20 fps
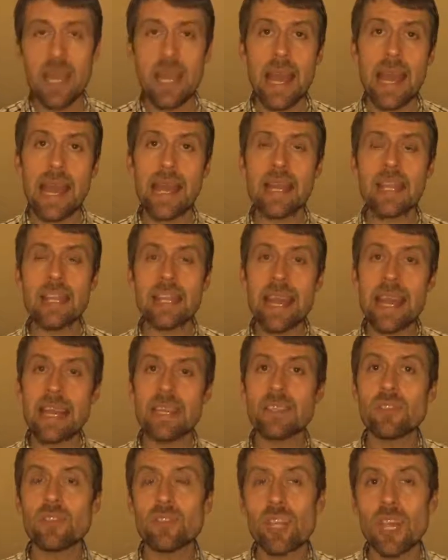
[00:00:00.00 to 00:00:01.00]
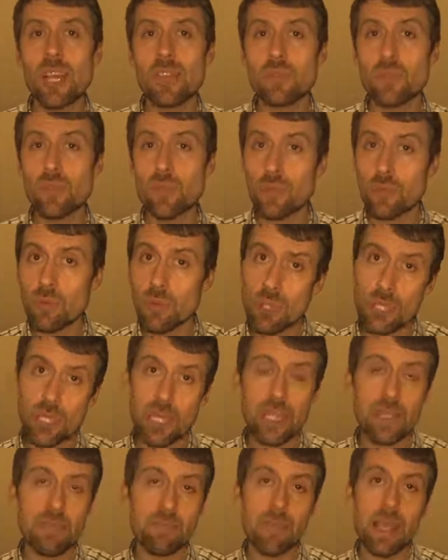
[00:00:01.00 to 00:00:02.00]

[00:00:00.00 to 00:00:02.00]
and I had the chance to work in